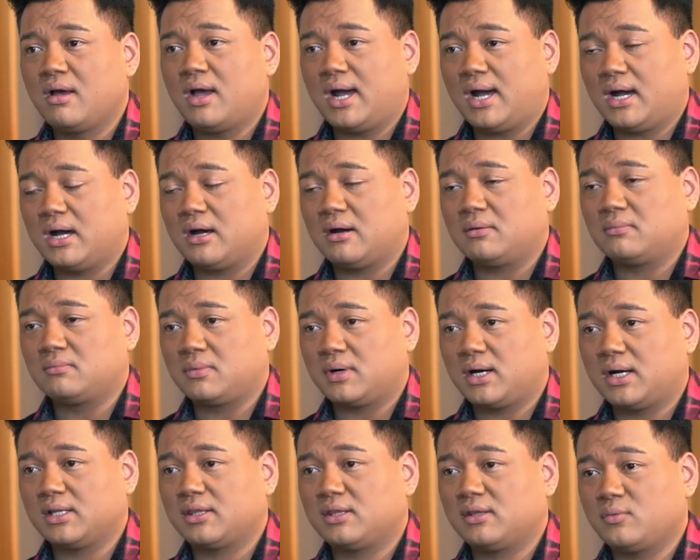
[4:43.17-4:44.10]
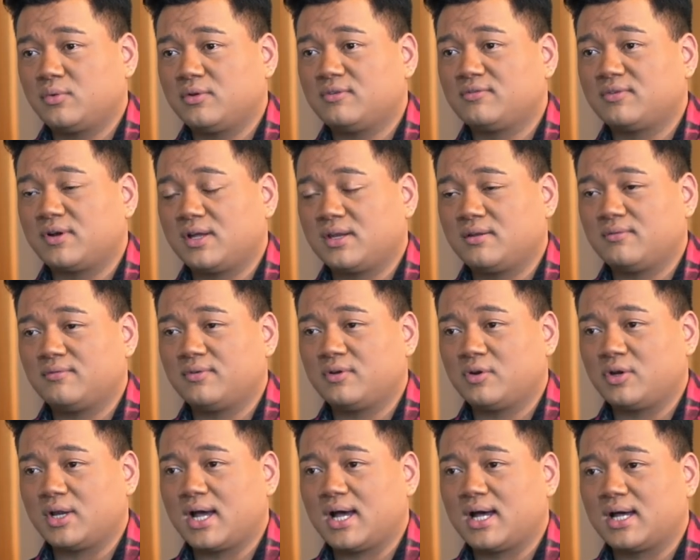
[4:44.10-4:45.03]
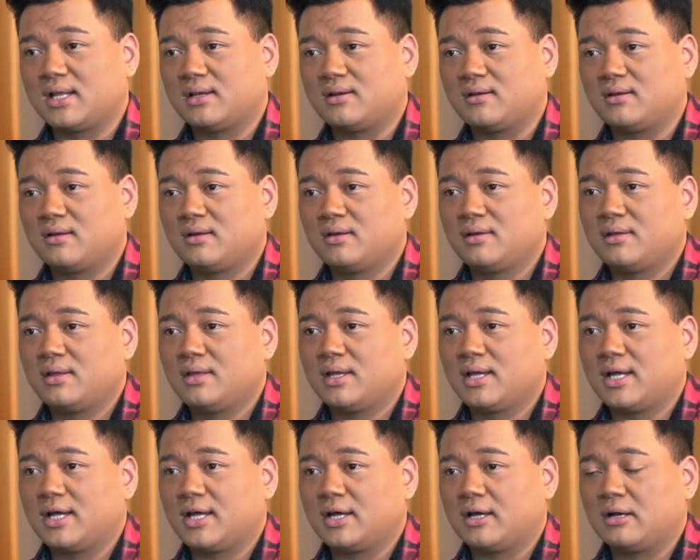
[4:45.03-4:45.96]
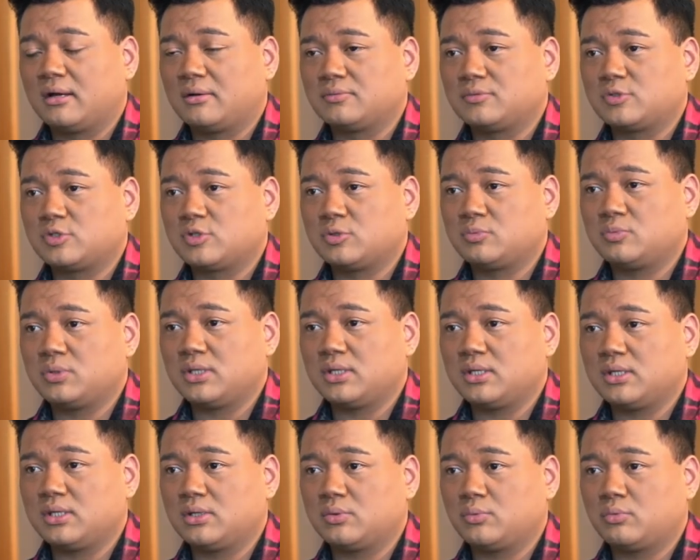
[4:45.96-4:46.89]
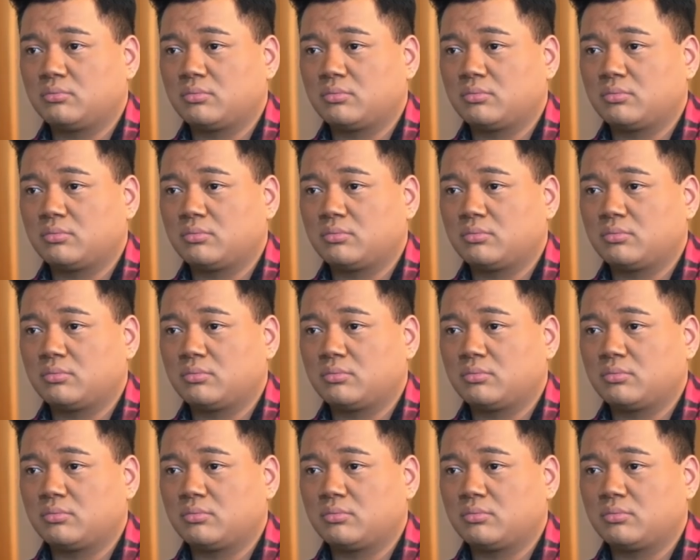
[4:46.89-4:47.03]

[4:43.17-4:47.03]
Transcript: I think we find it very hard to be,